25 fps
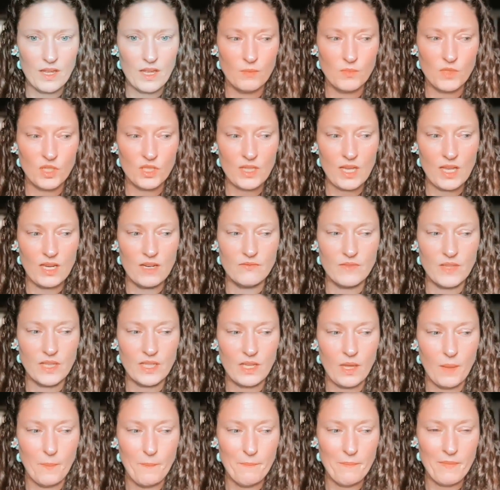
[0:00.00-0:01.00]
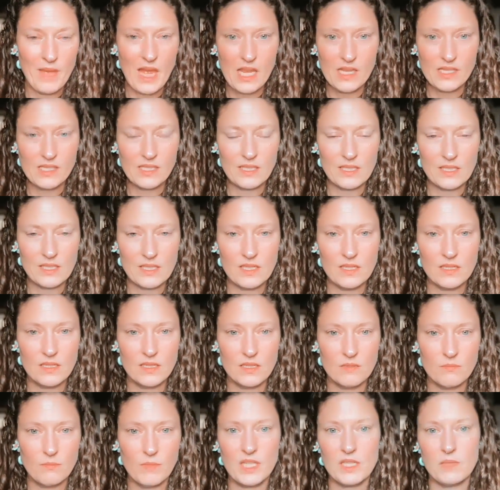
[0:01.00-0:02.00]
I'm just kind of like a mess
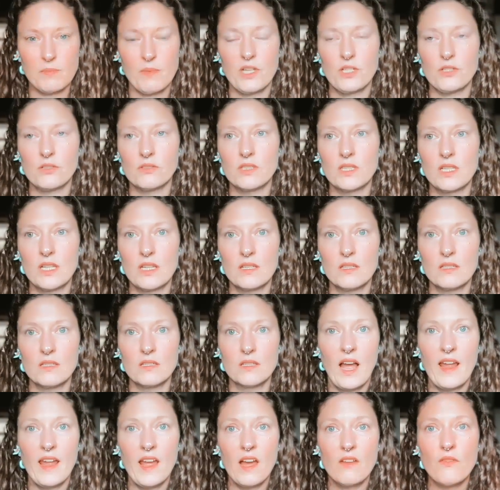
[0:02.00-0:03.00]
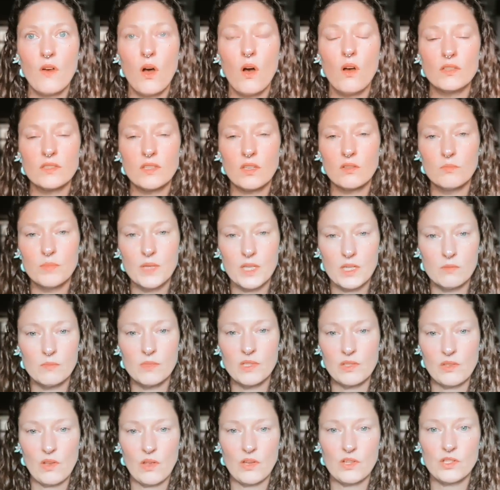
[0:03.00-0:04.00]
in my specialty. I have also been a
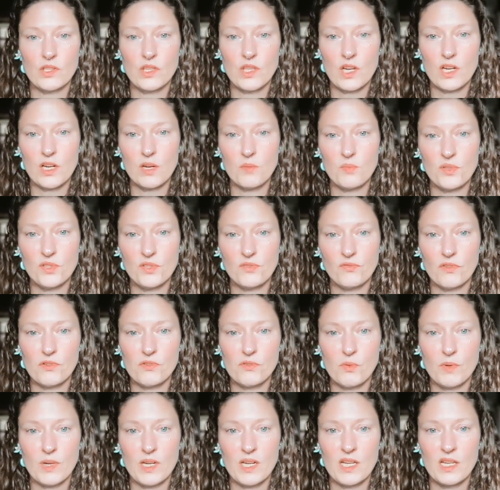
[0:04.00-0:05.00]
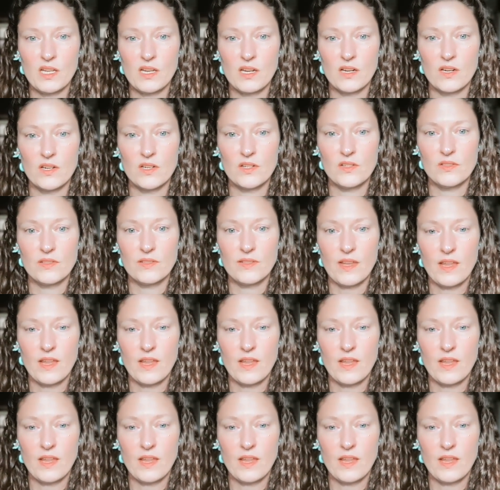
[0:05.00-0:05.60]
massage therapist for 20 years.